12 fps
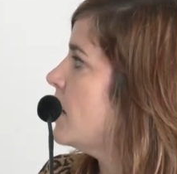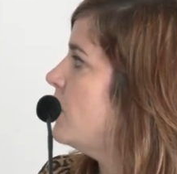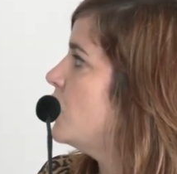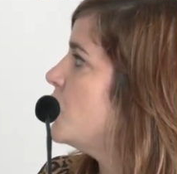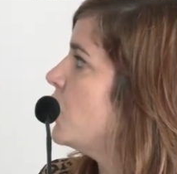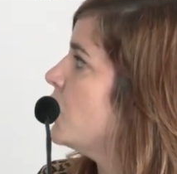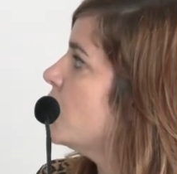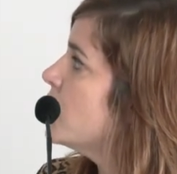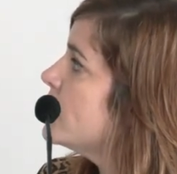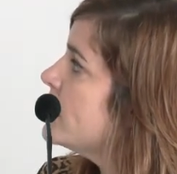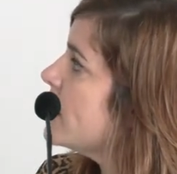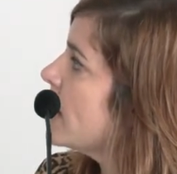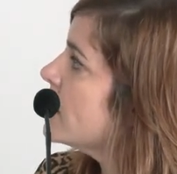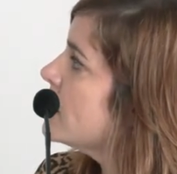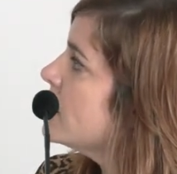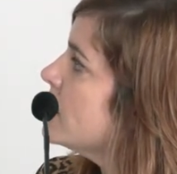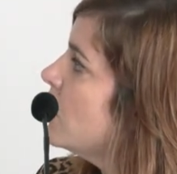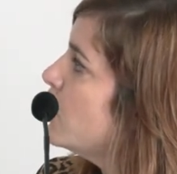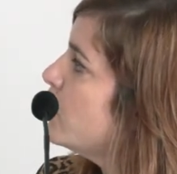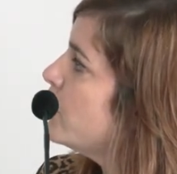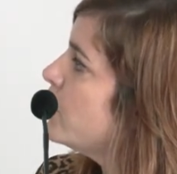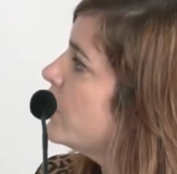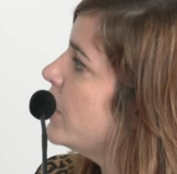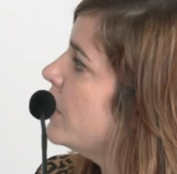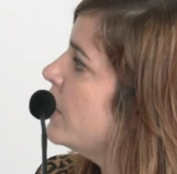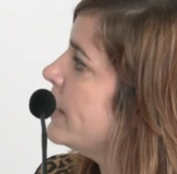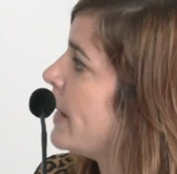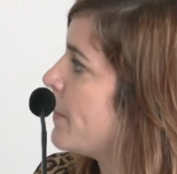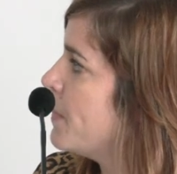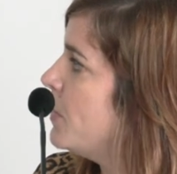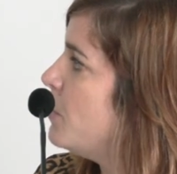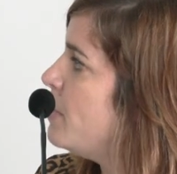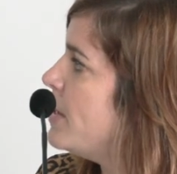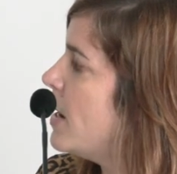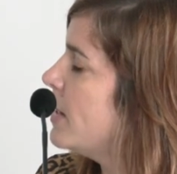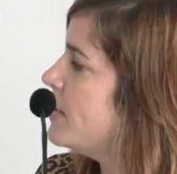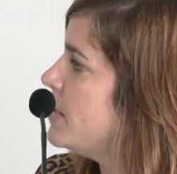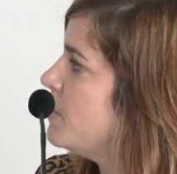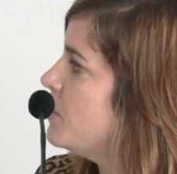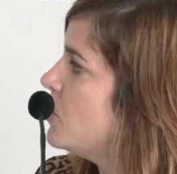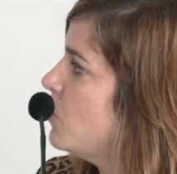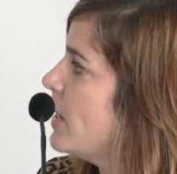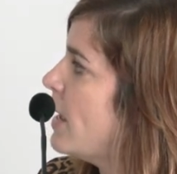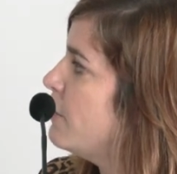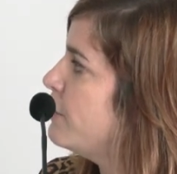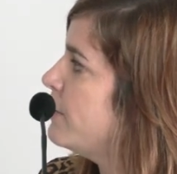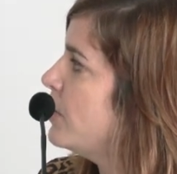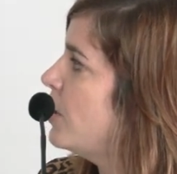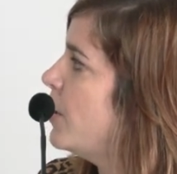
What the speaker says: and also the contacts of the PR team. So we have